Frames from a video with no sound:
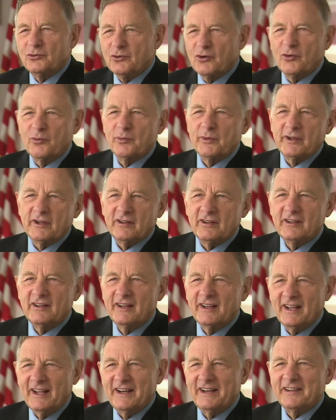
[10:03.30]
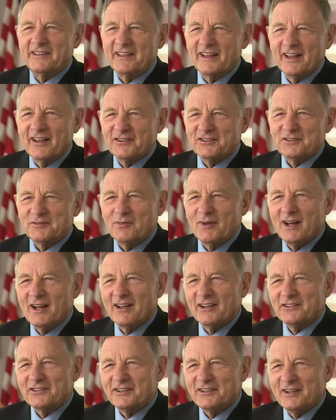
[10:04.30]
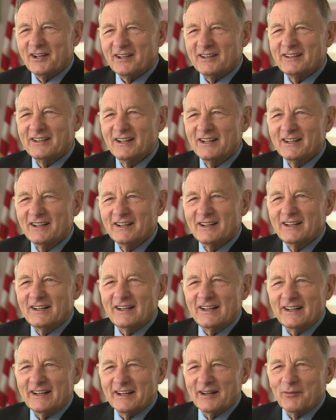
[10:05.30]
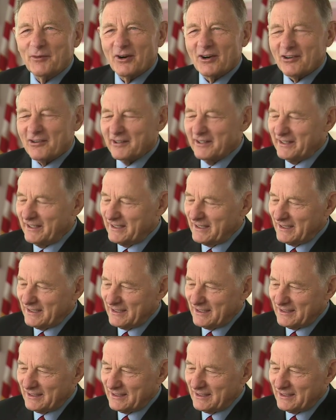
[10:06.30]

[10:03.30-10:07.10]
drove me 80,000 miles in a Mercury.